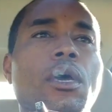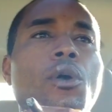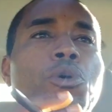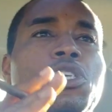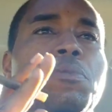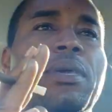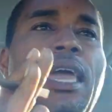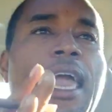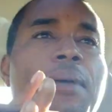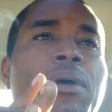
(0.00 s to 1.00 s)
We should be
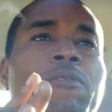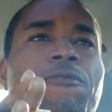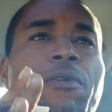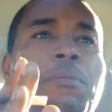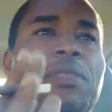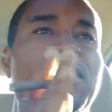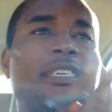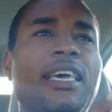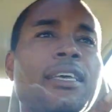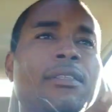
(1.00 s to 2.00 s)
aiming from the
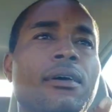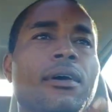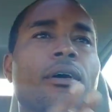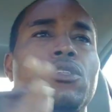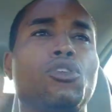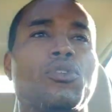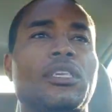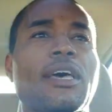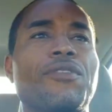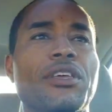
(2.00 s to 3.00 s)
10 to
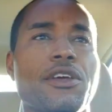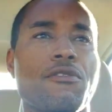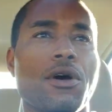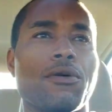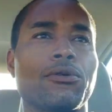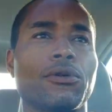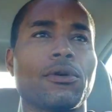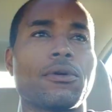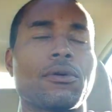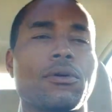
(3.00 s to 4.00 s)
70-year-old
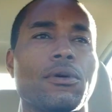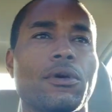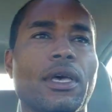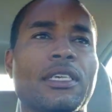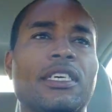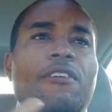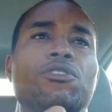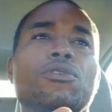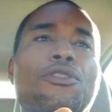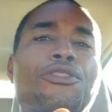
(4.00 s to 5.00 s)
instead
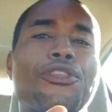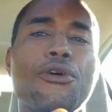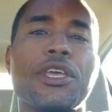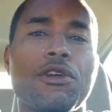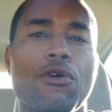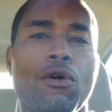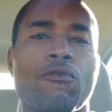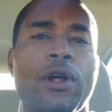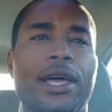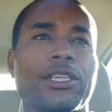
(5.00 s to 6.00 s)
of to the 30-year-old
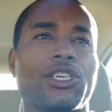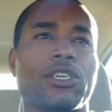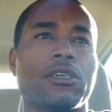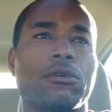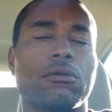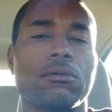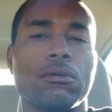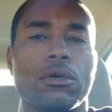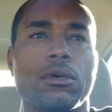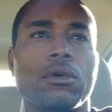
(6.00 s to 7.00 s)
range,
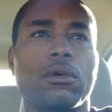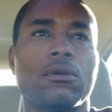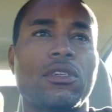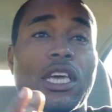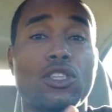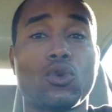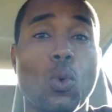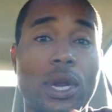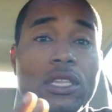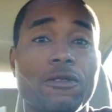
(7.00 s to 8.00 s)
say
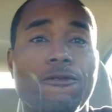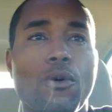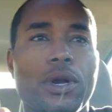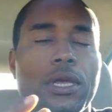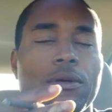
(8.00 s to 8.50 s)
20 to 40.